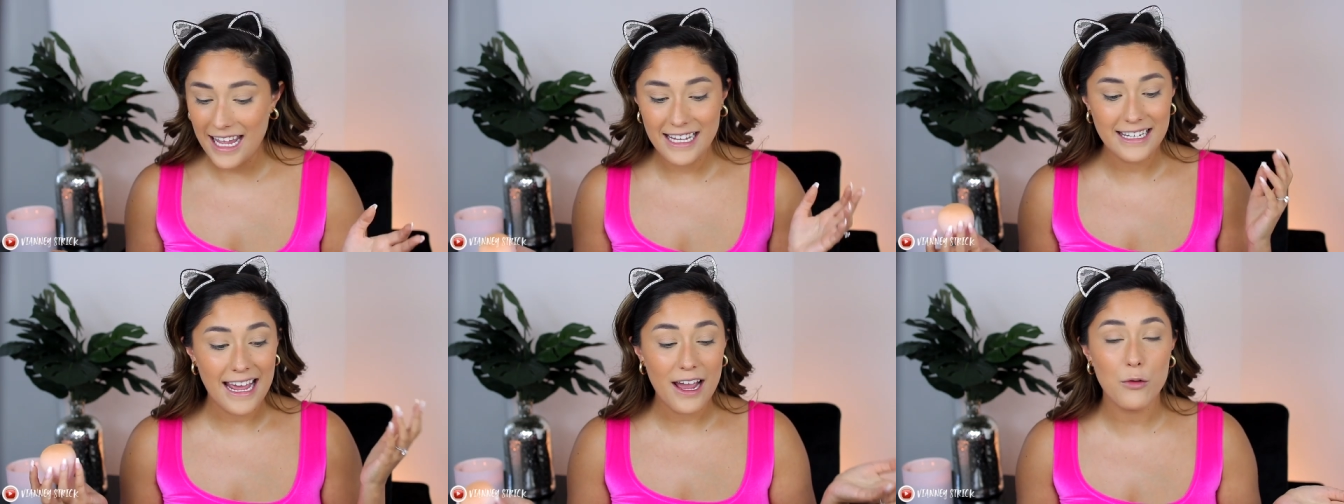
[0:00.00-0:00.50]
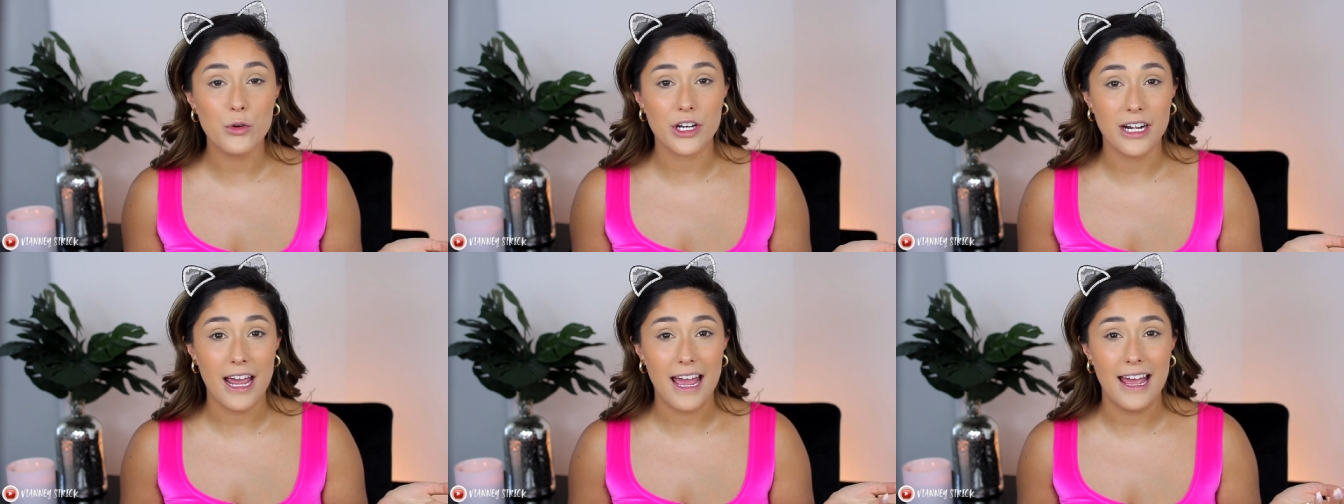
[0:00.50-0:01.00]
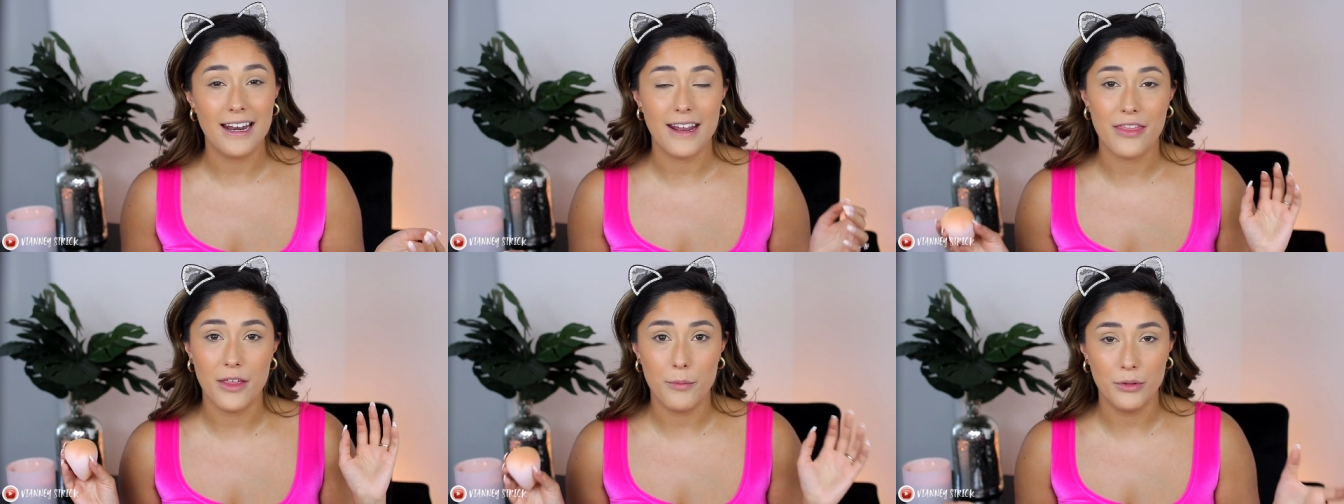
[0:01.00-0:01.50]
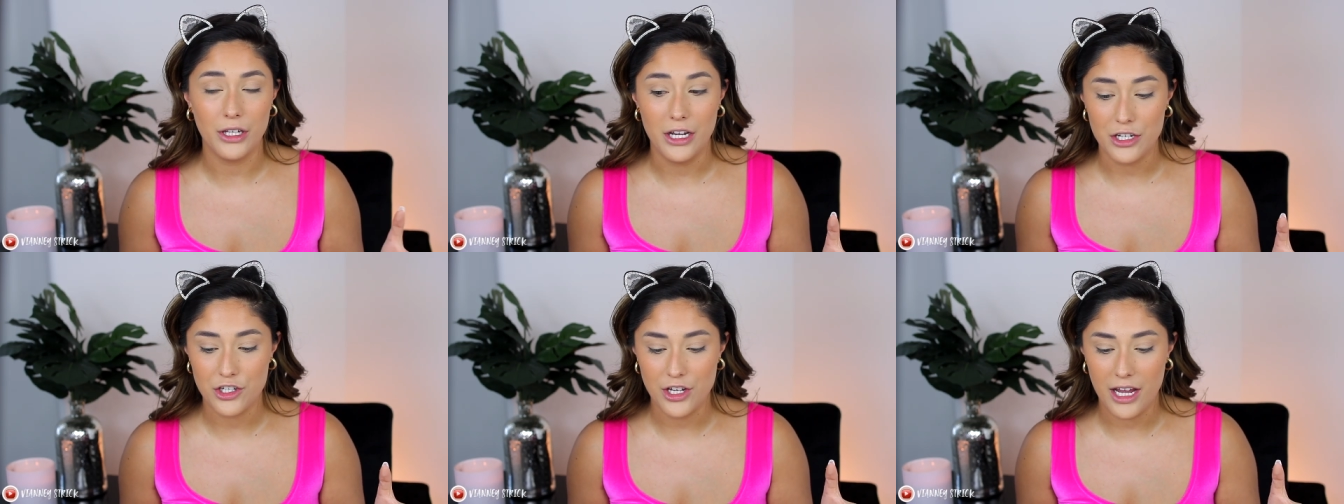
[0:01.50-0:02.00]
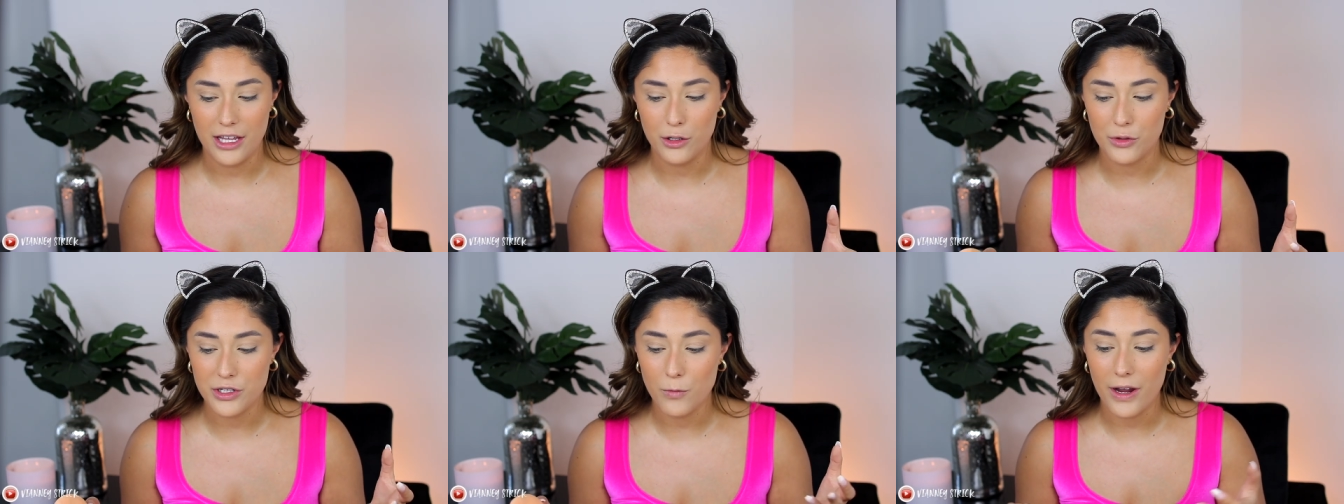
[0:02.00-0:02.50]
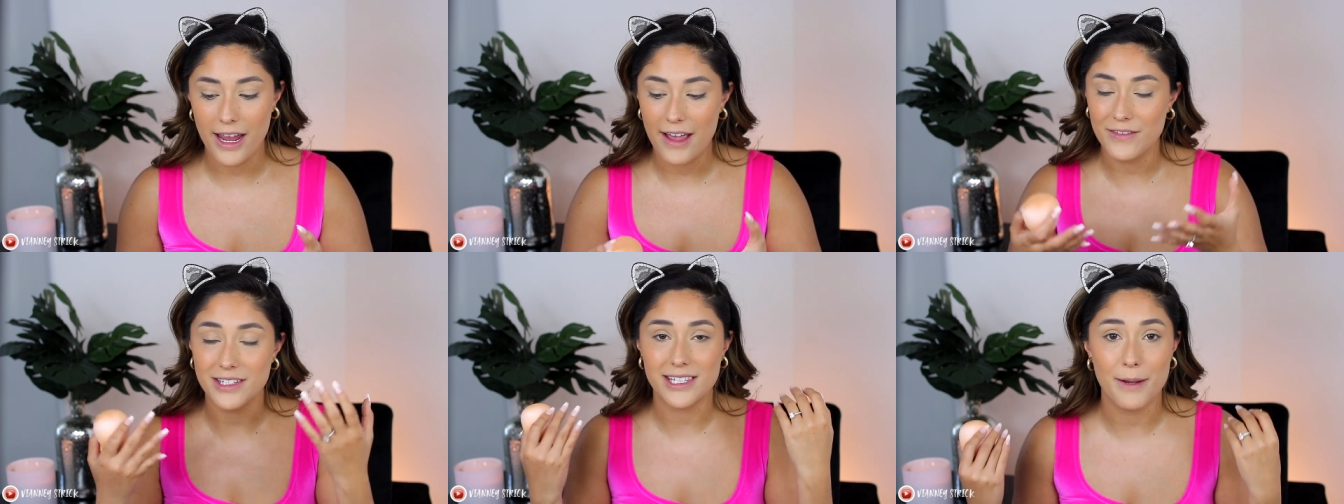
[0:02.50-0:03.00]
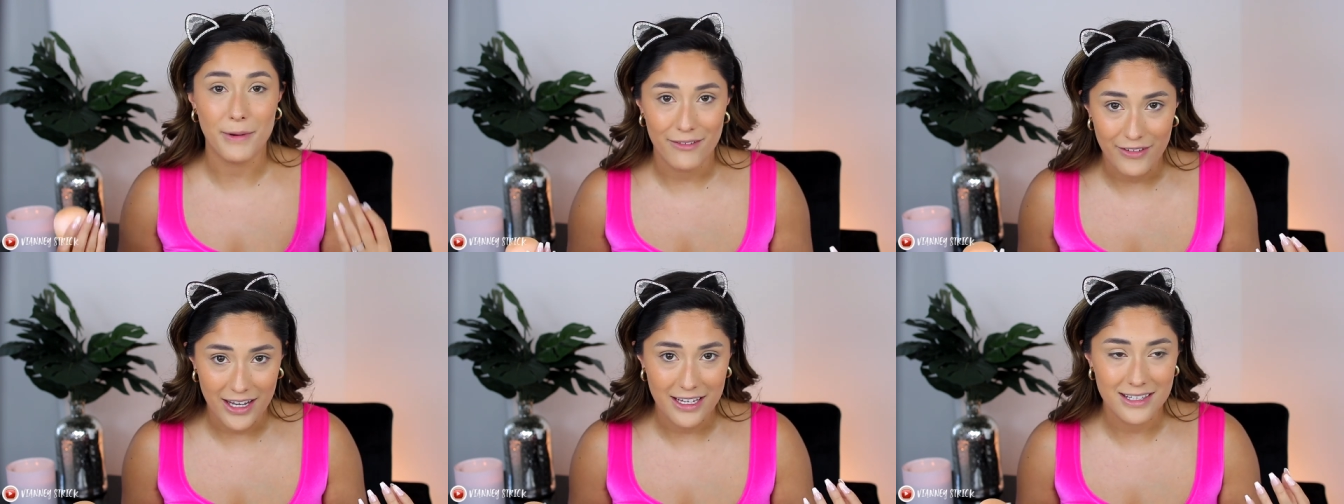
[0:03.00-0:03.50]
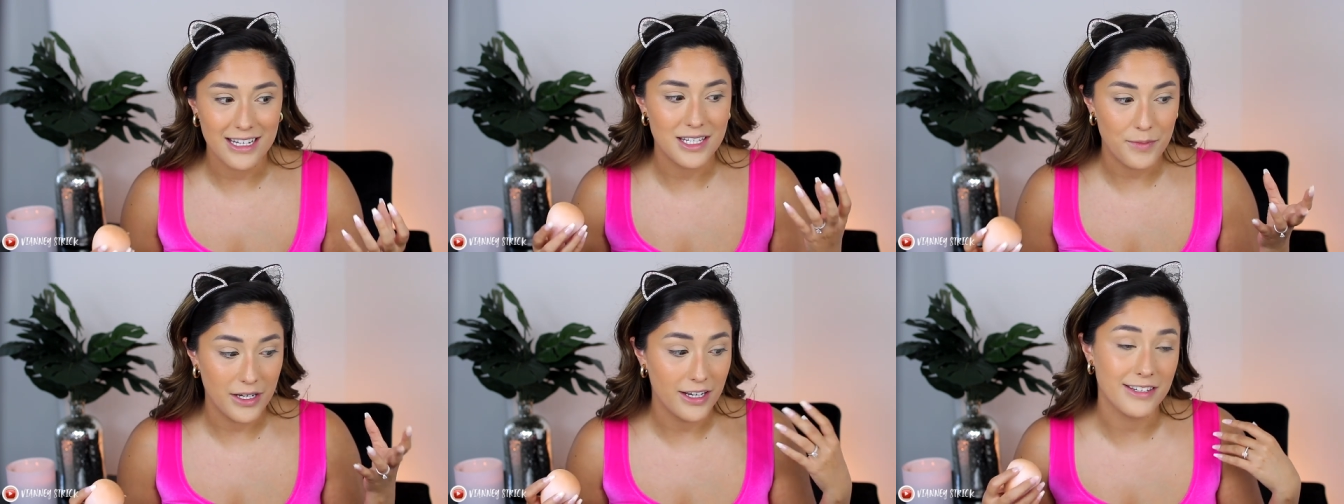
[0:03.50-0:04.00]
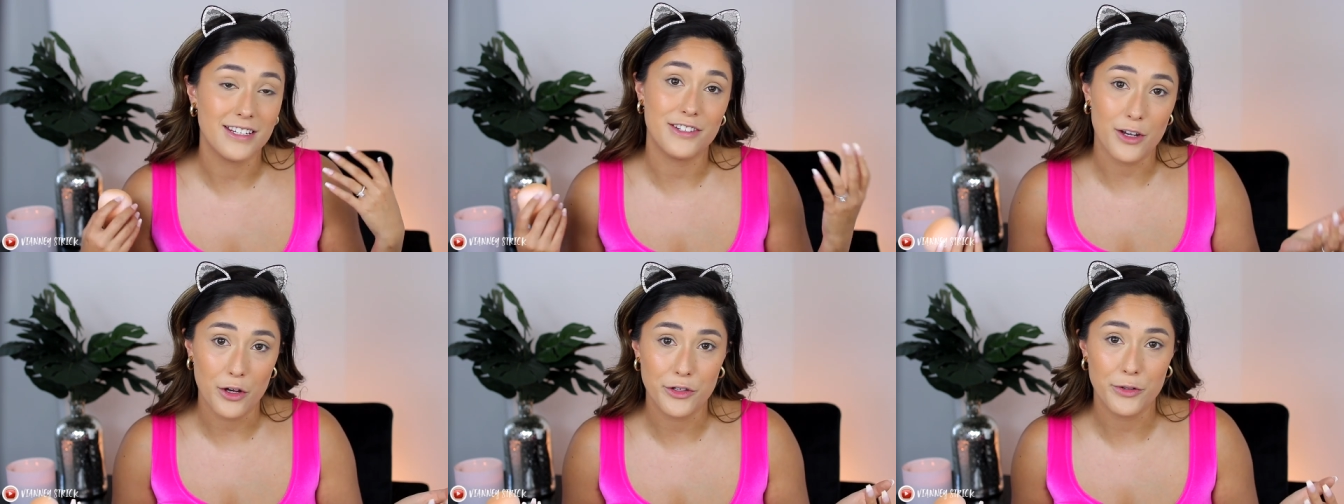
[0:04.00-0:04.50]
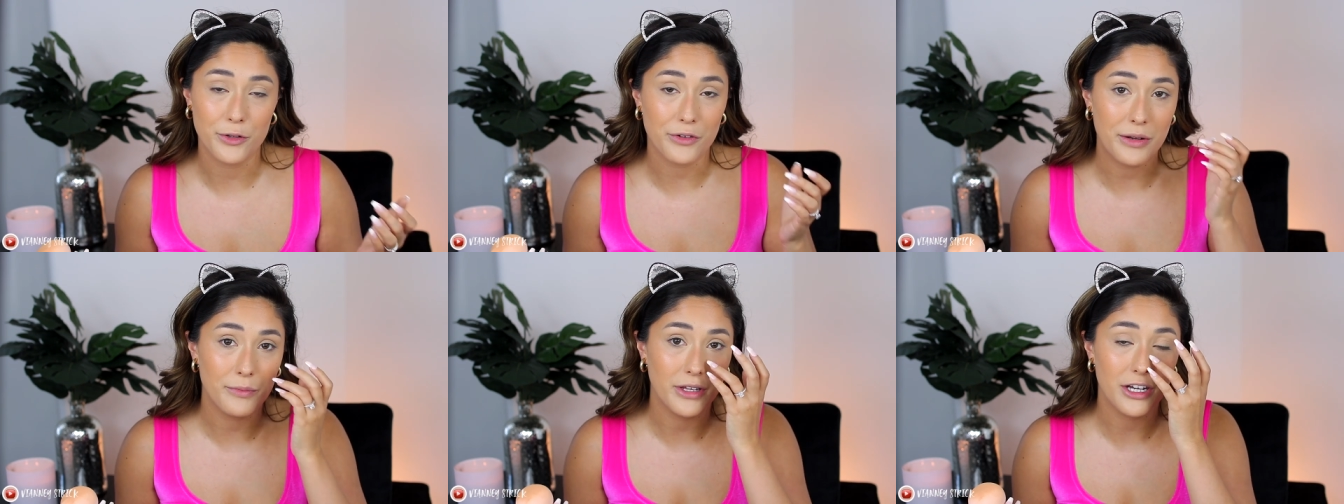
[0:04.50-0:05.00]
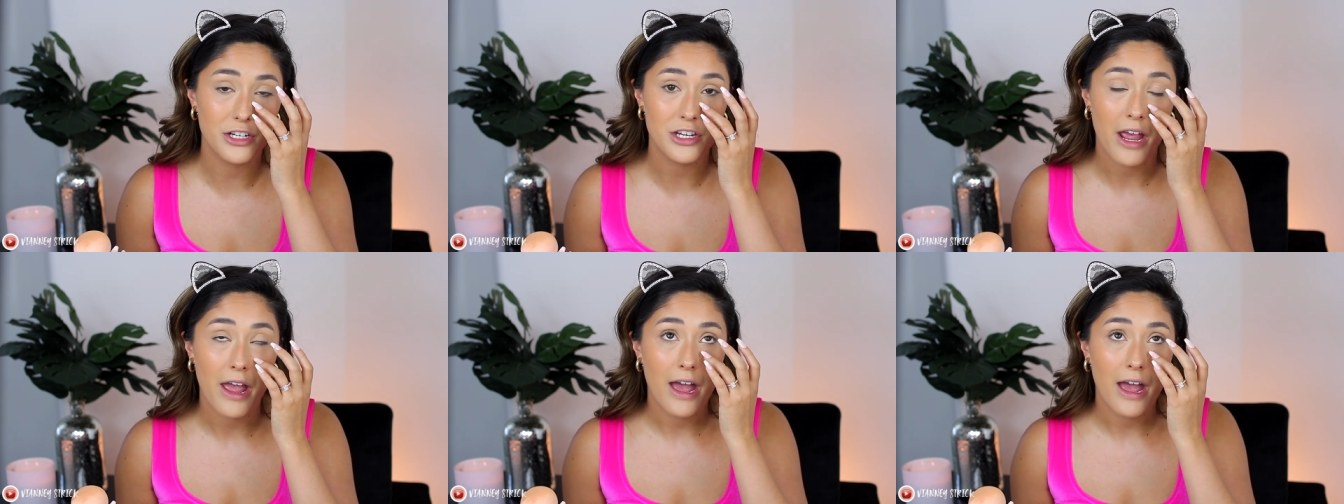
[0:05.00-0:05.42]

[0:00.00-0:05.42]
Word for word: and now we're gonna add the blush. And the reason why I haven't set my face is because it's also a cream blush.